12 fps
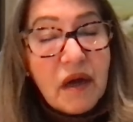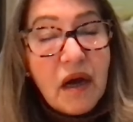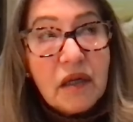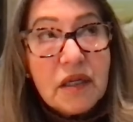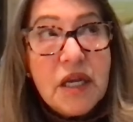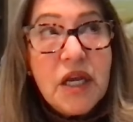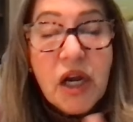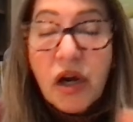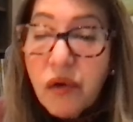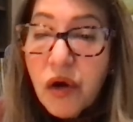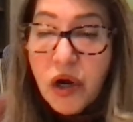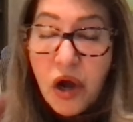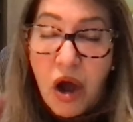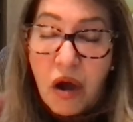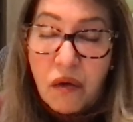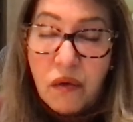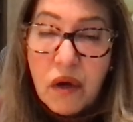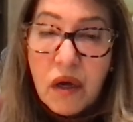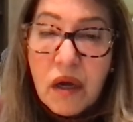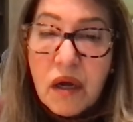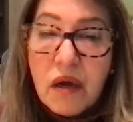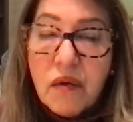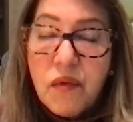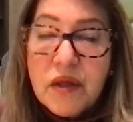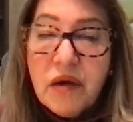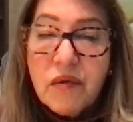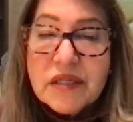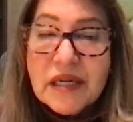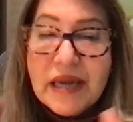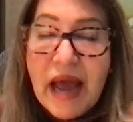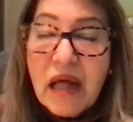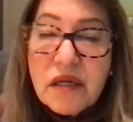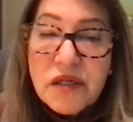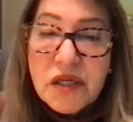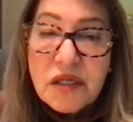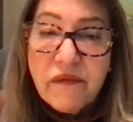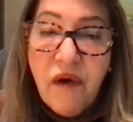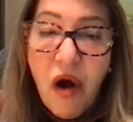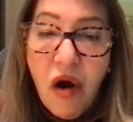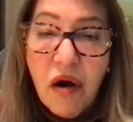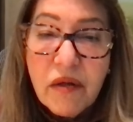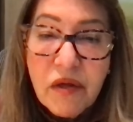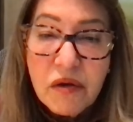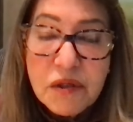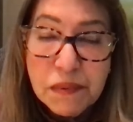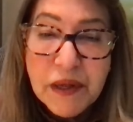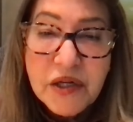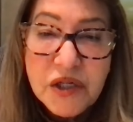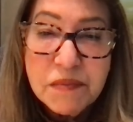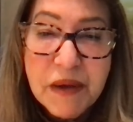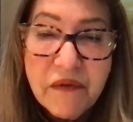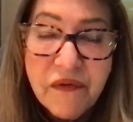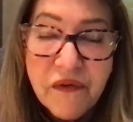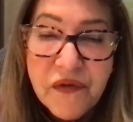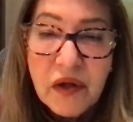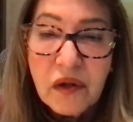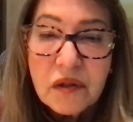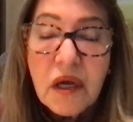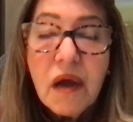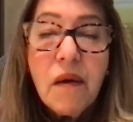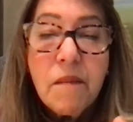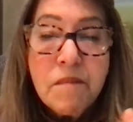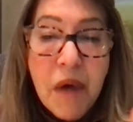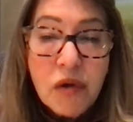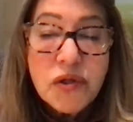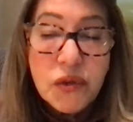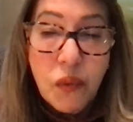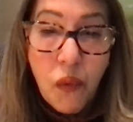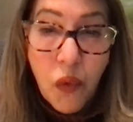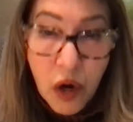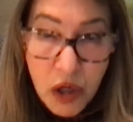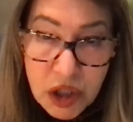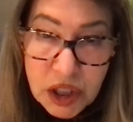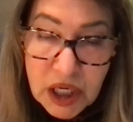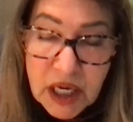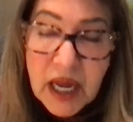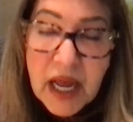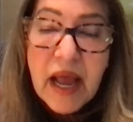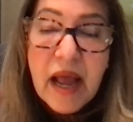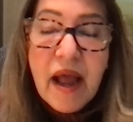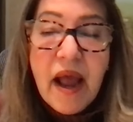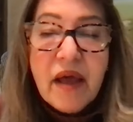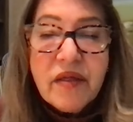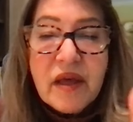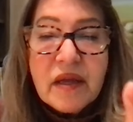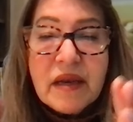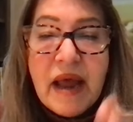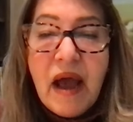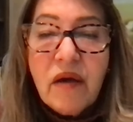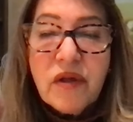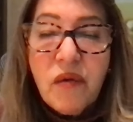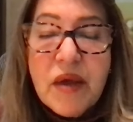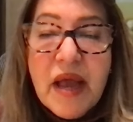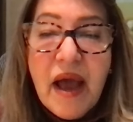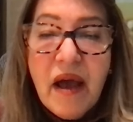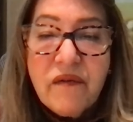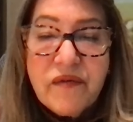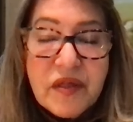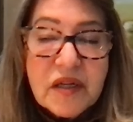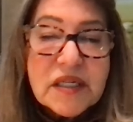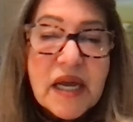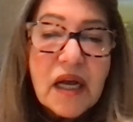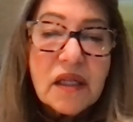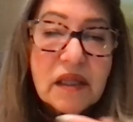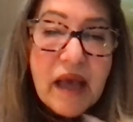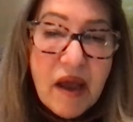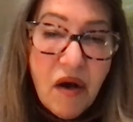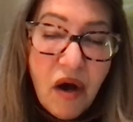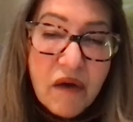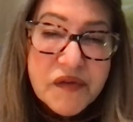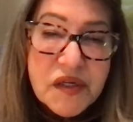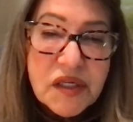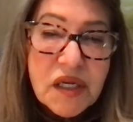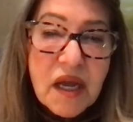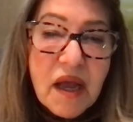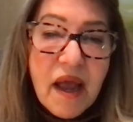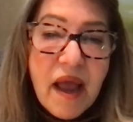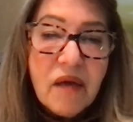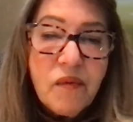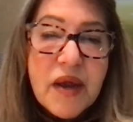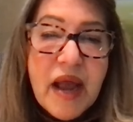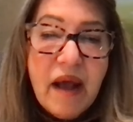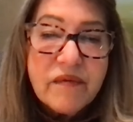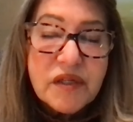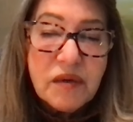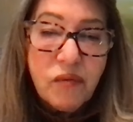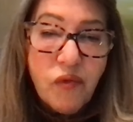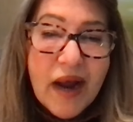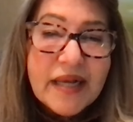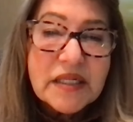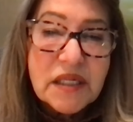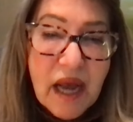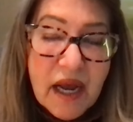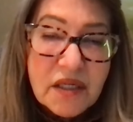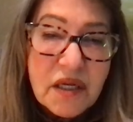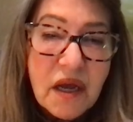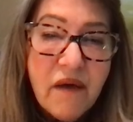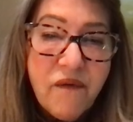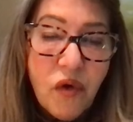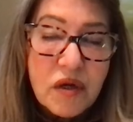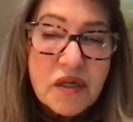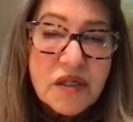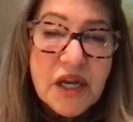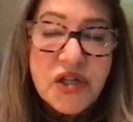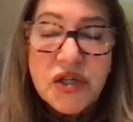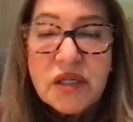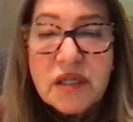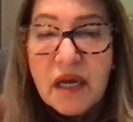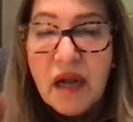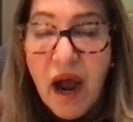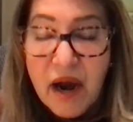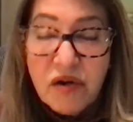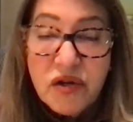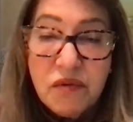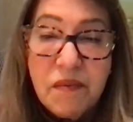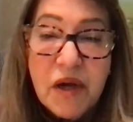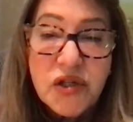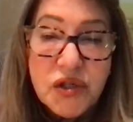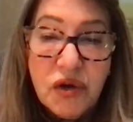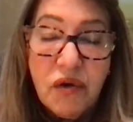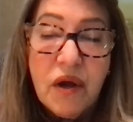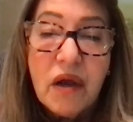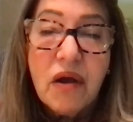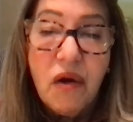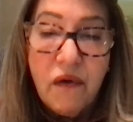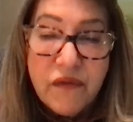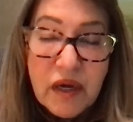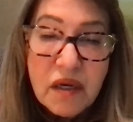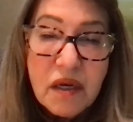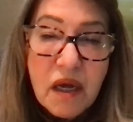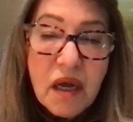a year ago, when there was analysis of are those pledges being fulfilled, most weren't. And then now that we have the tech layoffs and we have some right sizing of organizations that hired too much during COVID,